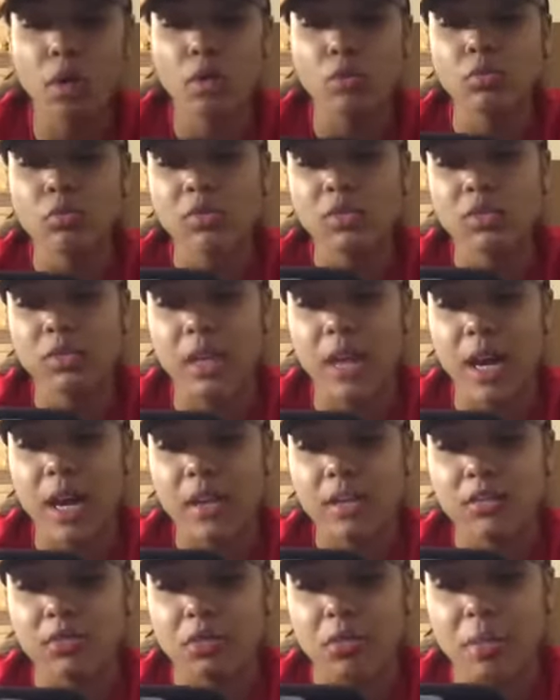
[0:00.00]
notes,
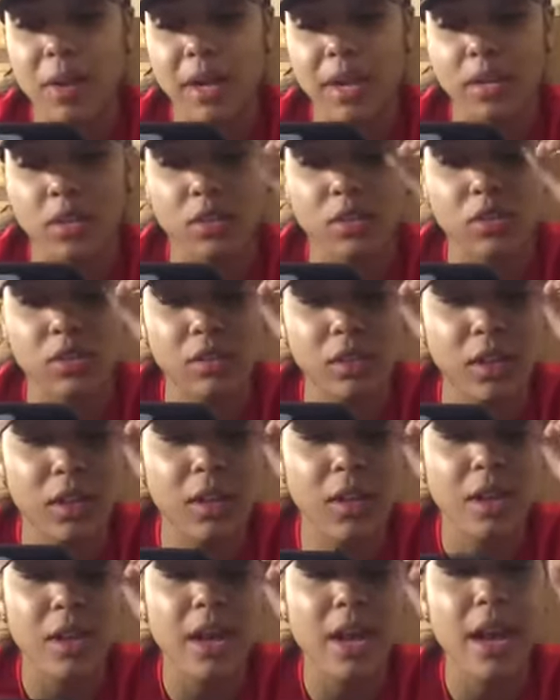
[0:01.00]
stocks, reminders,
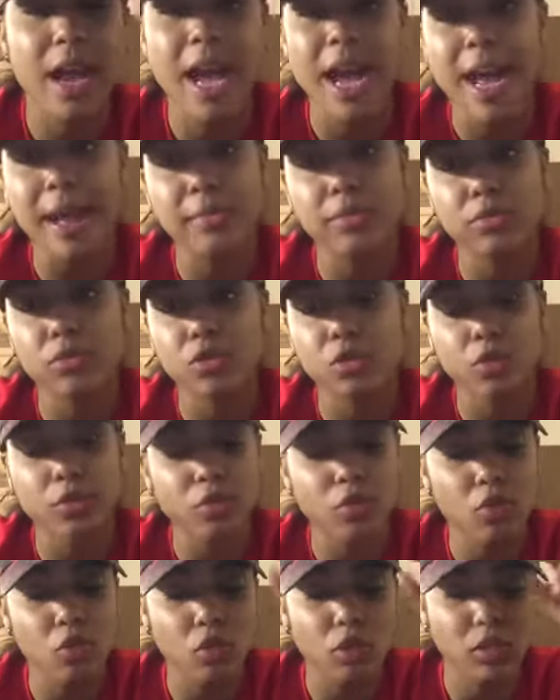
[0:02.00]
app store,
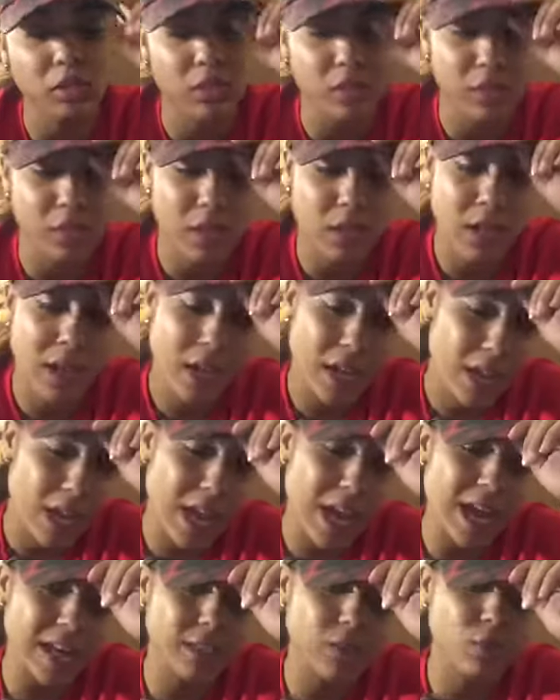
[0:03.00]
of course,
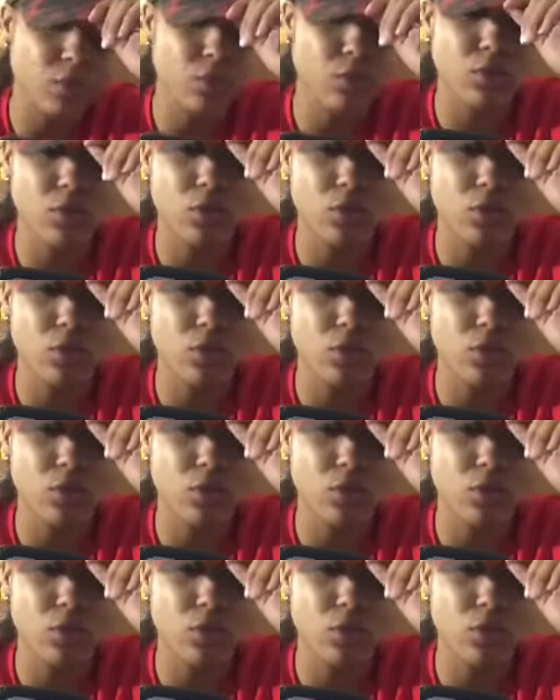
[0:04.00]
iTunes